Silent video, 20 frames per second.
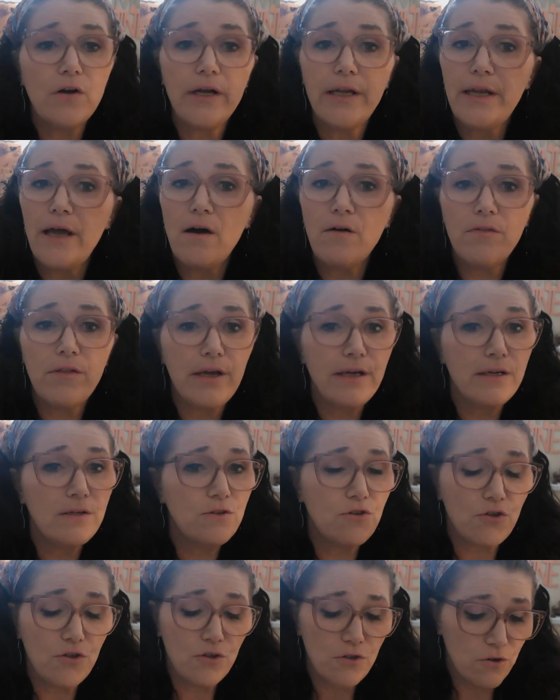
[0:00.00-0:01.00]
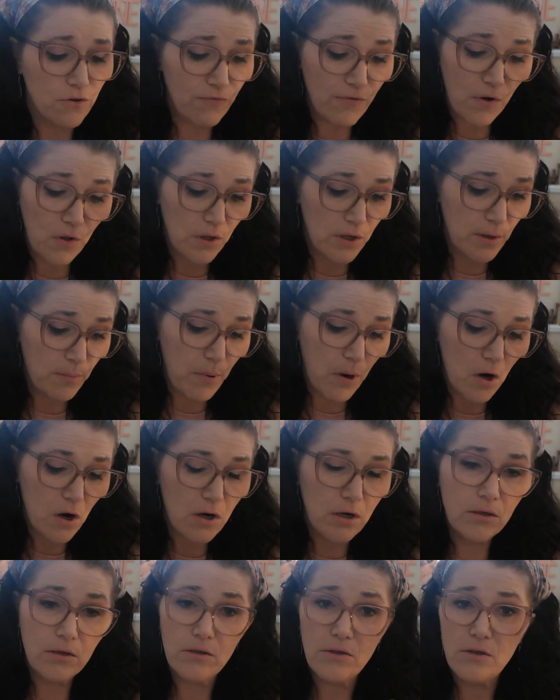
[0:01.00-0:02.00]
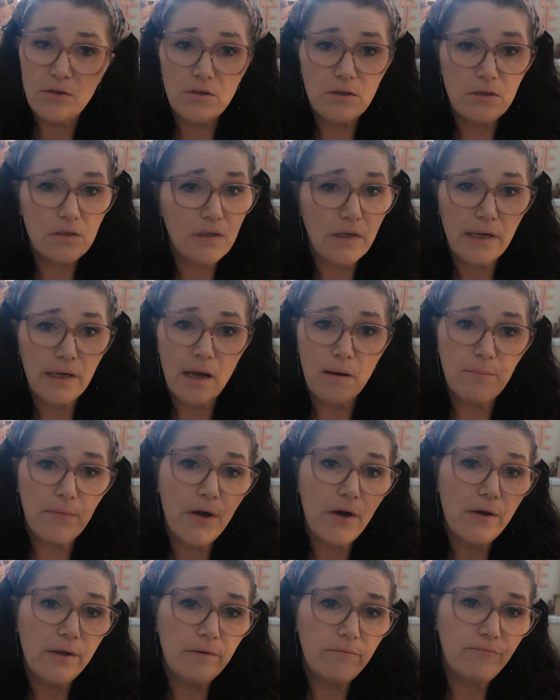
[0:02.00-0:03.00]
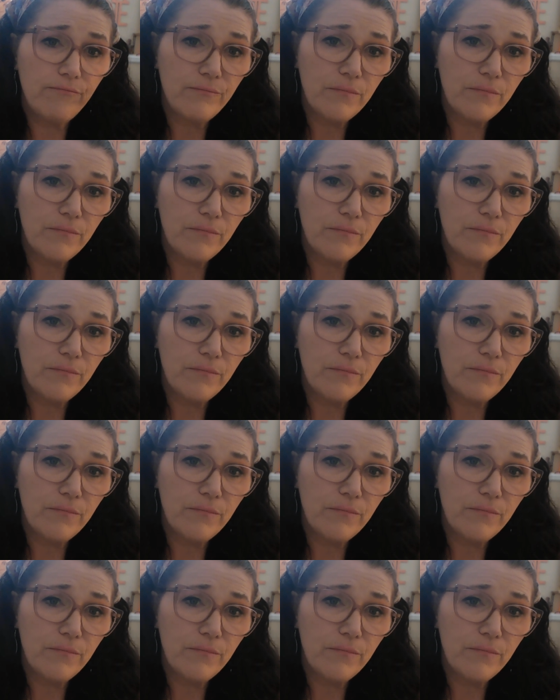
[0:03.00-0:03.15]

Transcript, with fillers: and now things just are falling apart, and you're just like, I'm done.